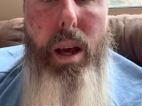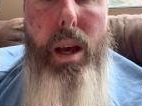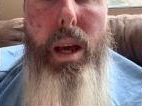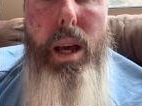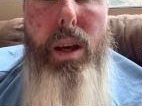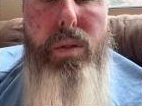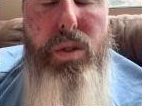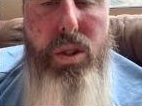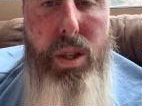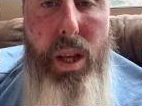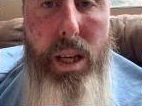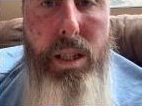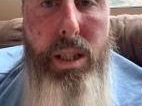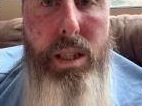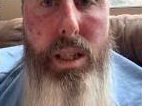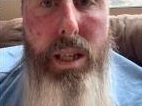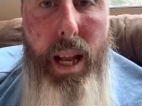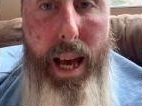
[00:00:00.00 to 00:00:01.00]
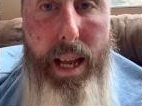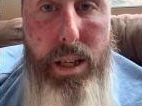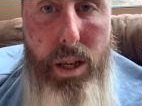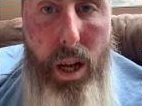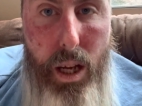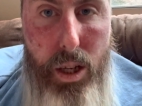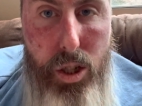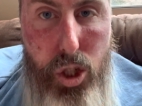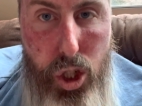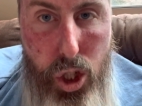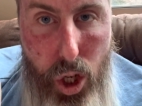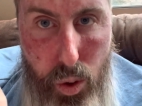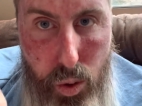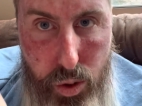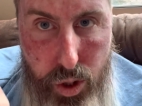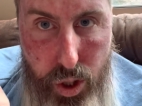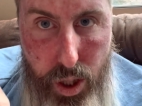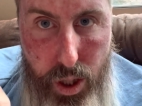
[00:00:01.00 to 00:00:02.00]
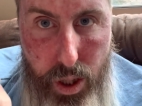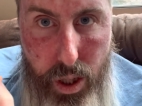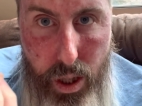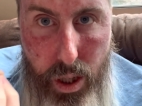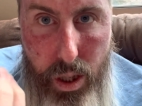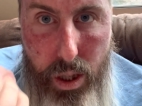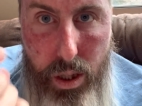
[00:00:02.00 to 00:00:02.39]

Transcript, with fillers: If Satan had not chosen